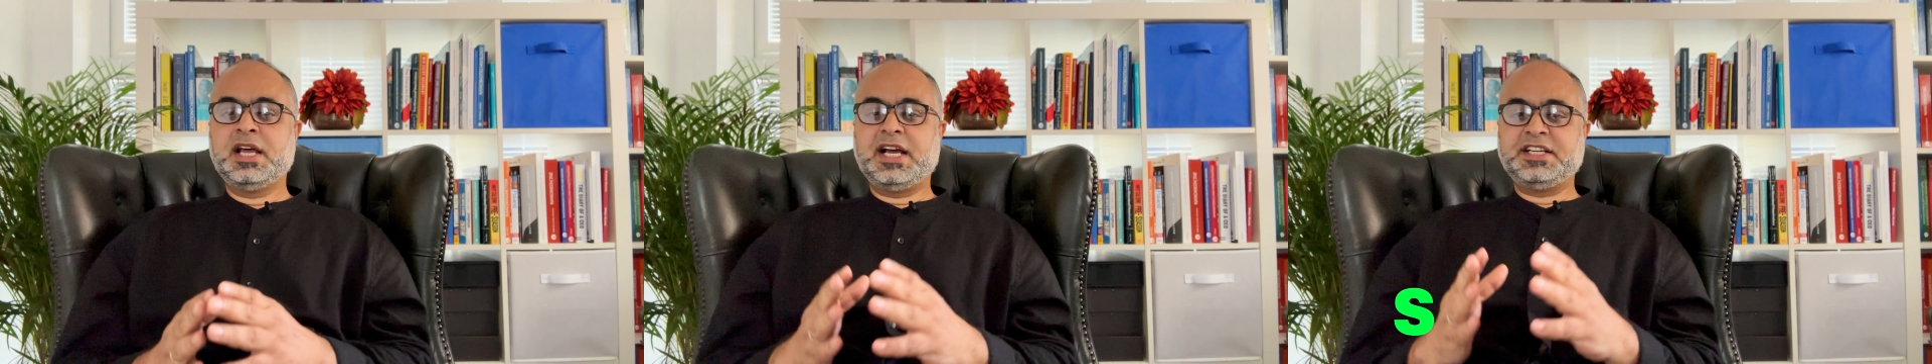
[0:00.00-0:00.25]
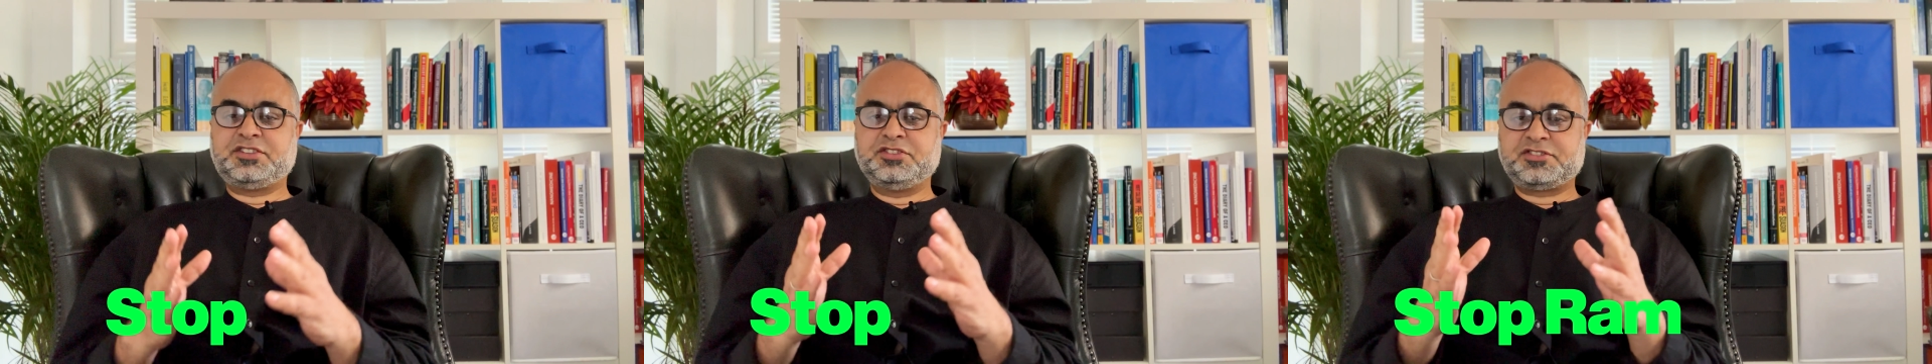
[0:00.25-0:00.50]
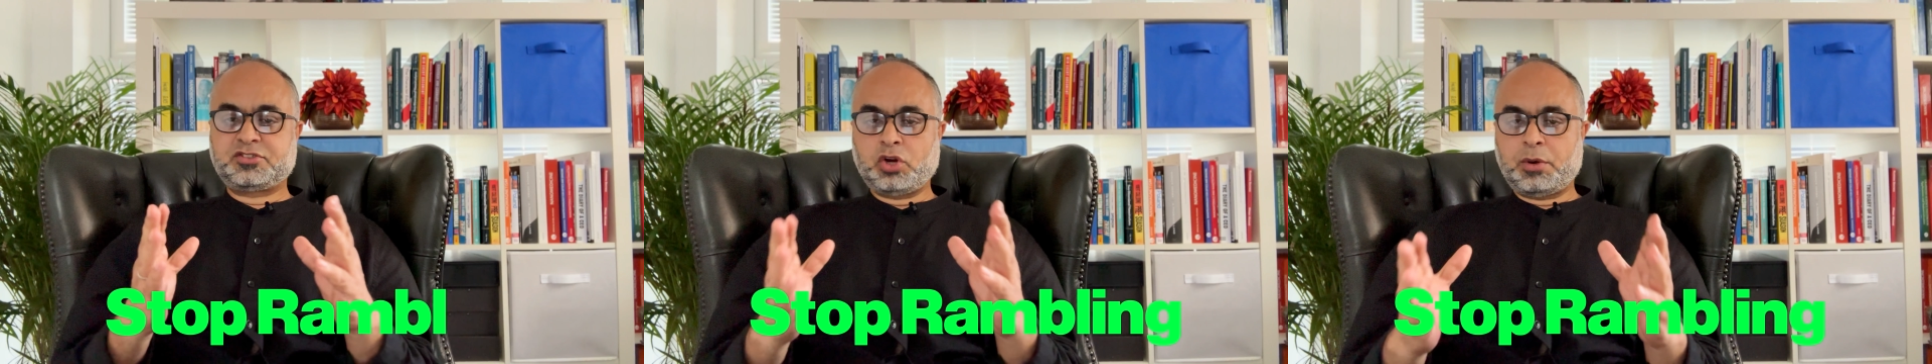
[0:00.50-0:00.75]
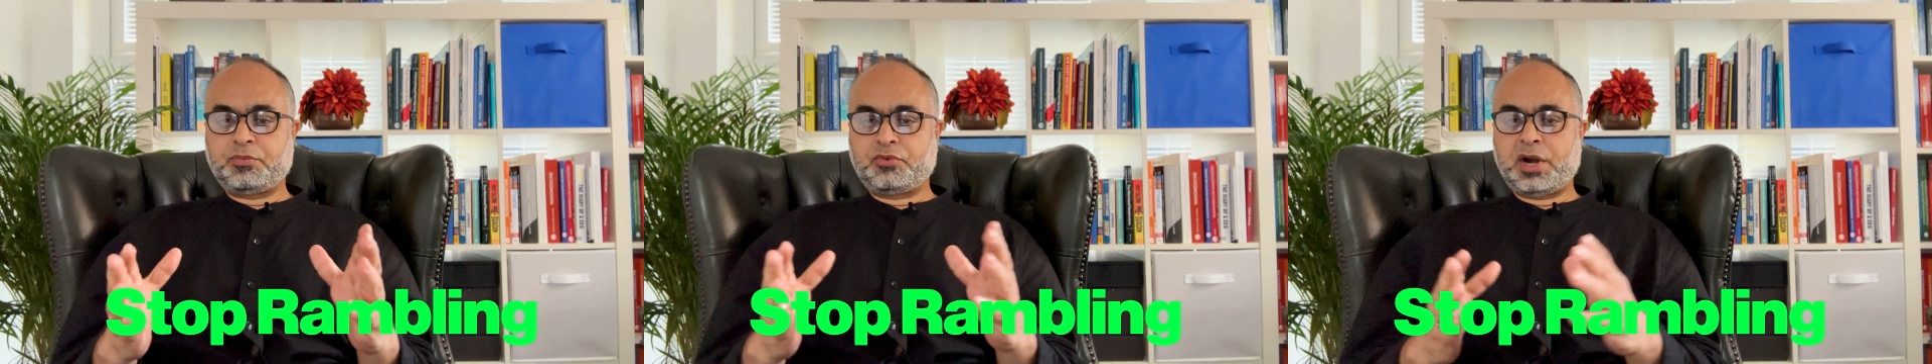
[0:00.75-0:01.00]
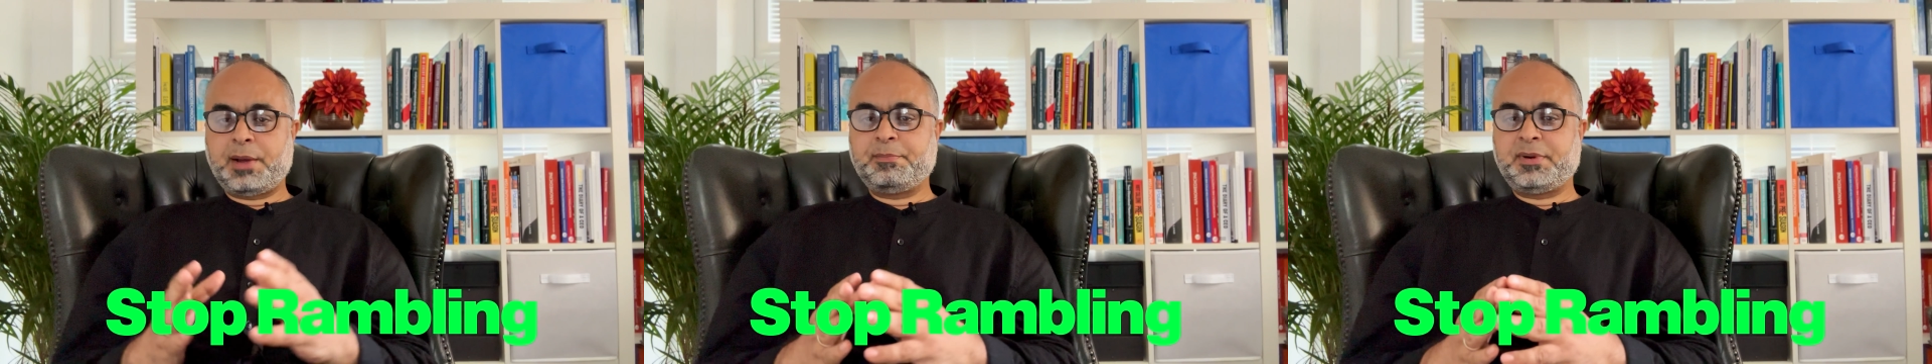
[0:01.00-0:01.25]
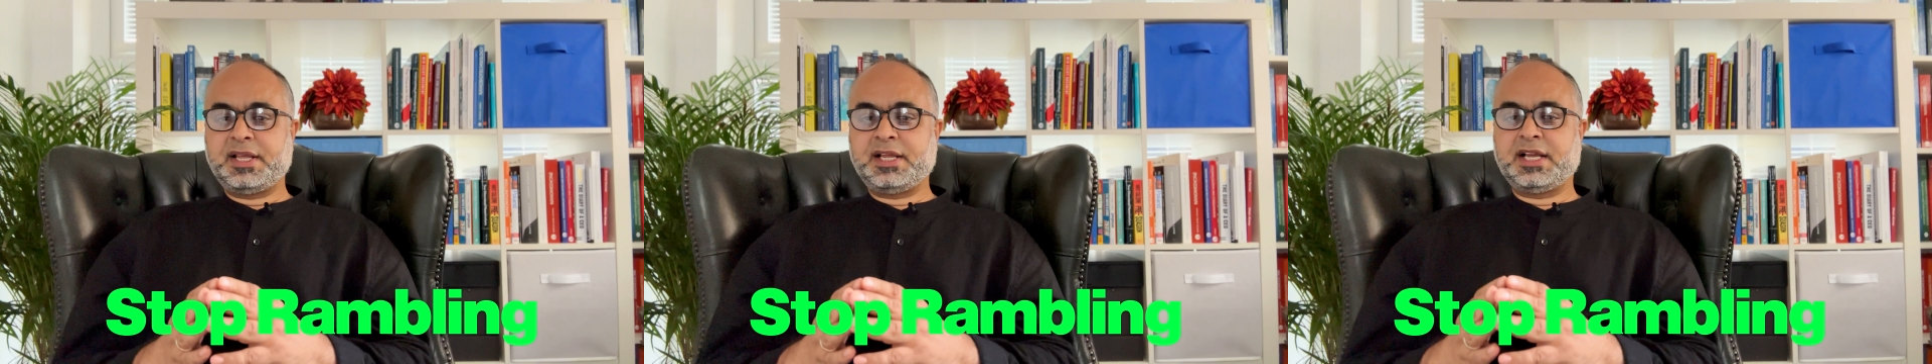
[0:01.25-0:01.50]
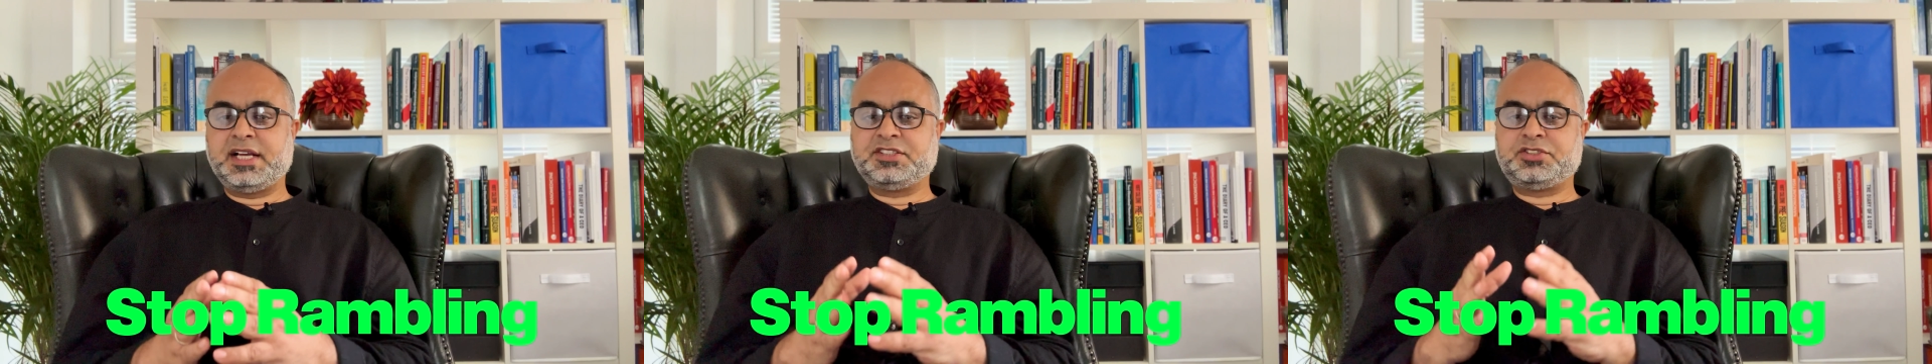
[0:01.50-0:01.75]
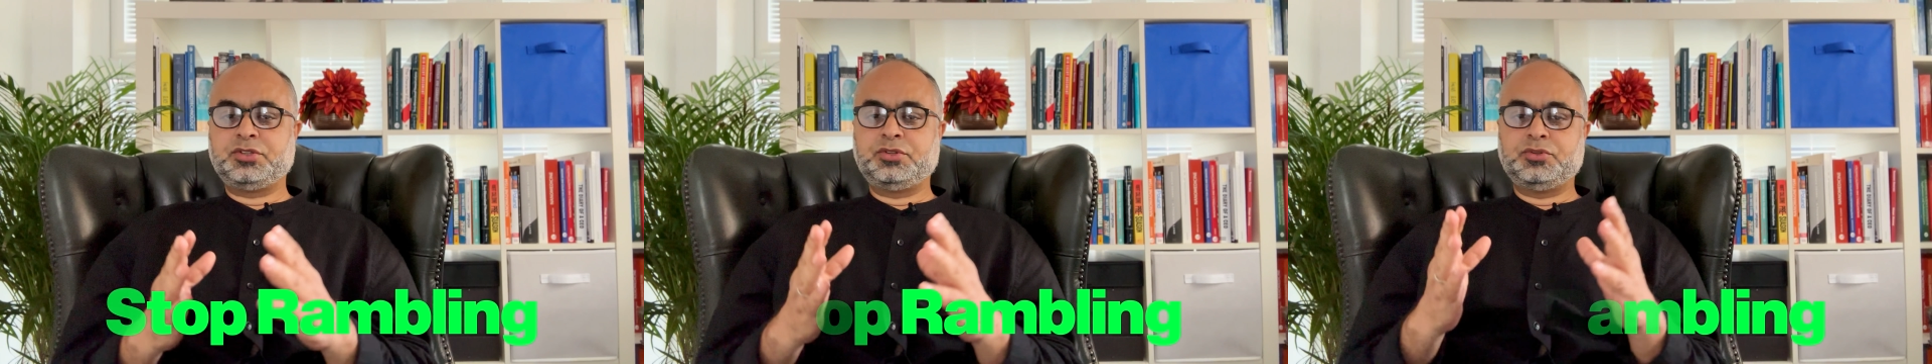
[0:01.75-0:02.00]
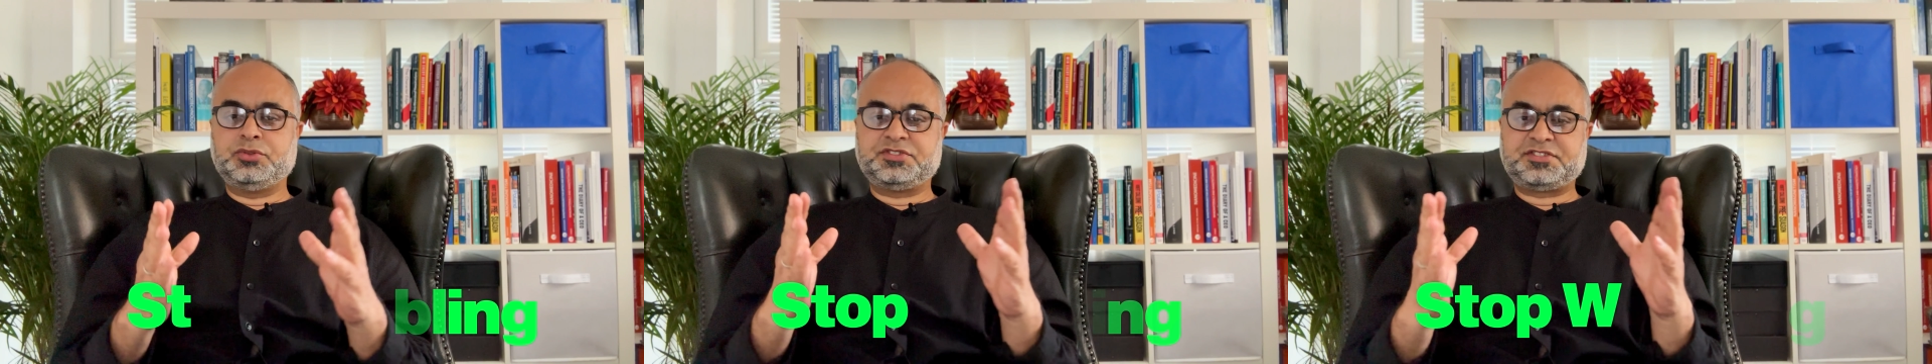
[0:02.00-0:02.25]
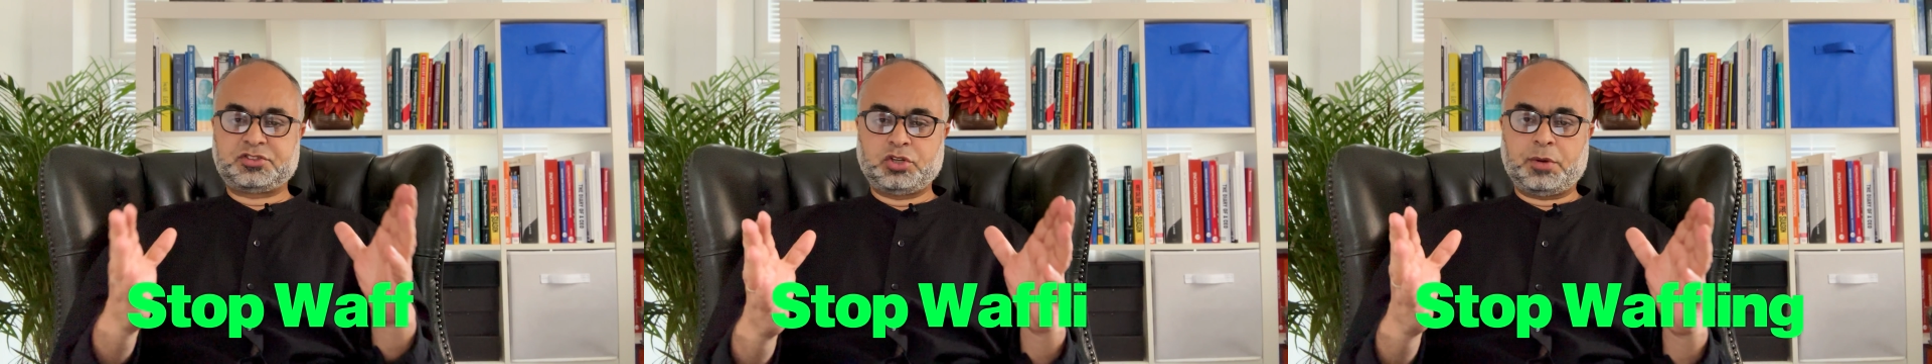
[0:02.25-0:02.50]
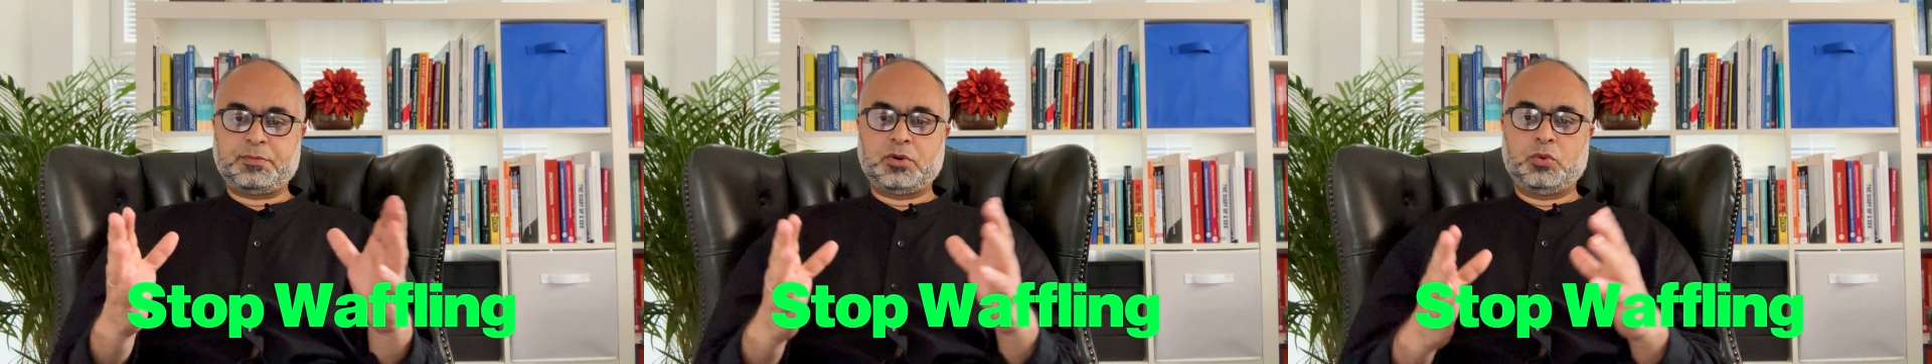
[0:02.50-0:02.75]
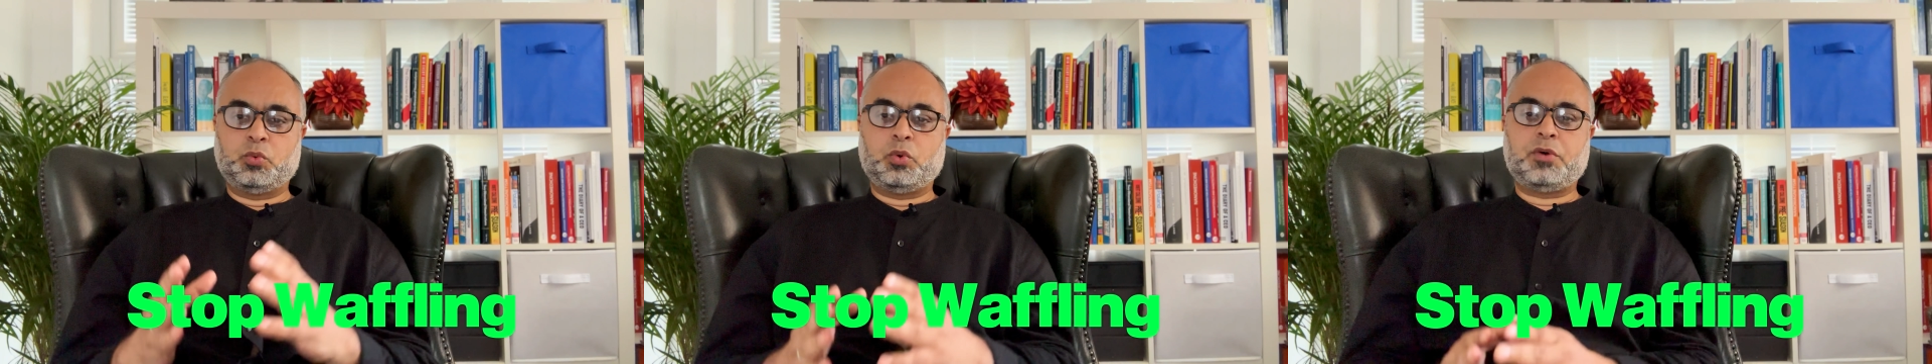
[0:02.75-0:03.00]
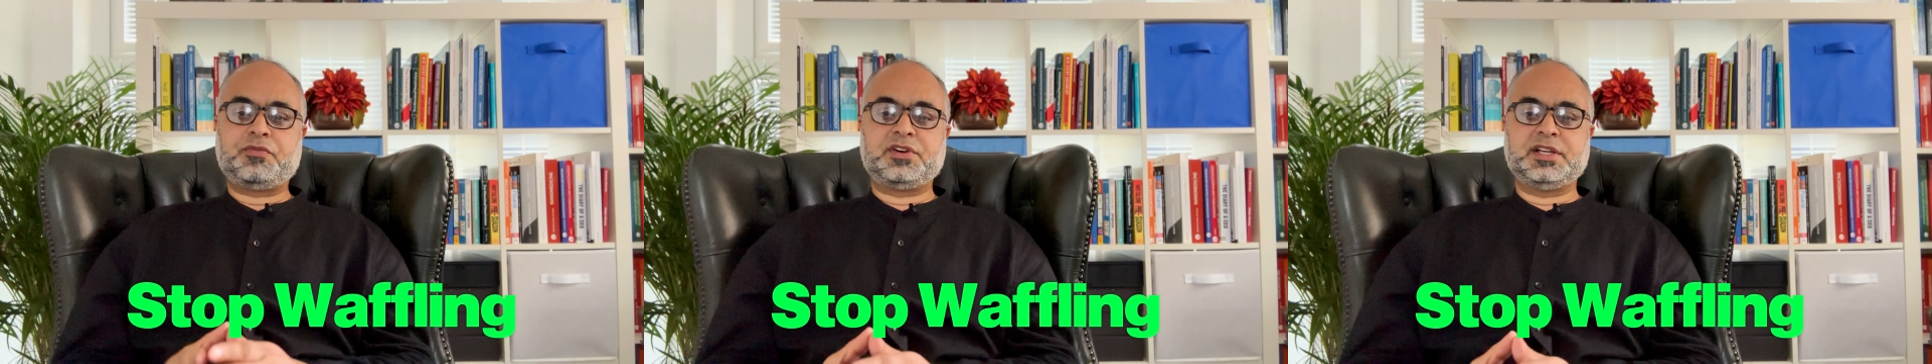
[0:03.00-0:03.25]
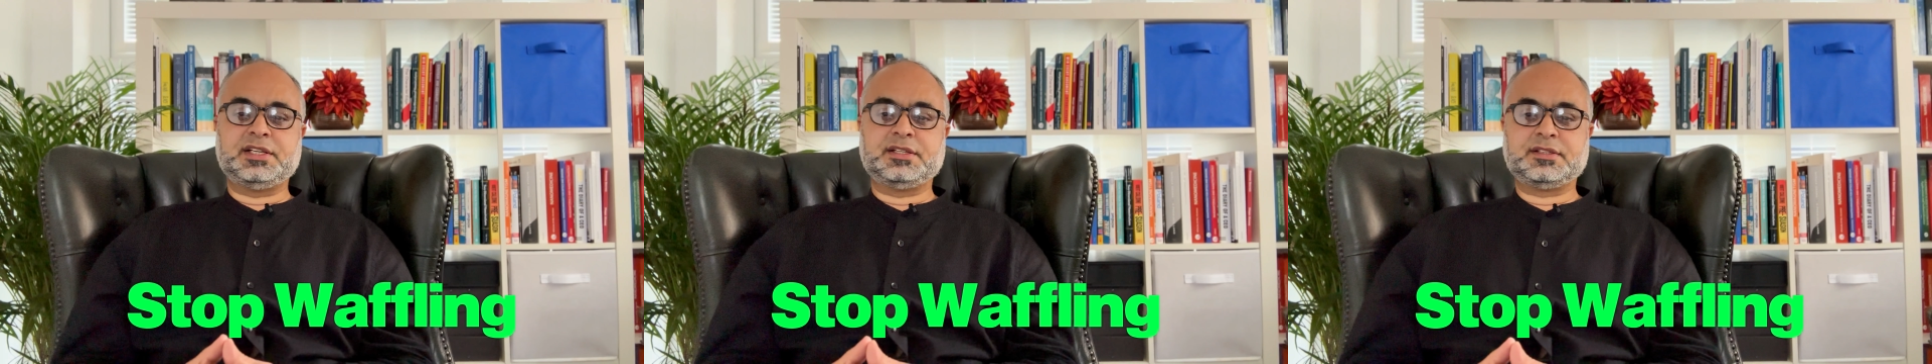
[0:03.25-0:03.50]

and to stop rambling and to stop waffling.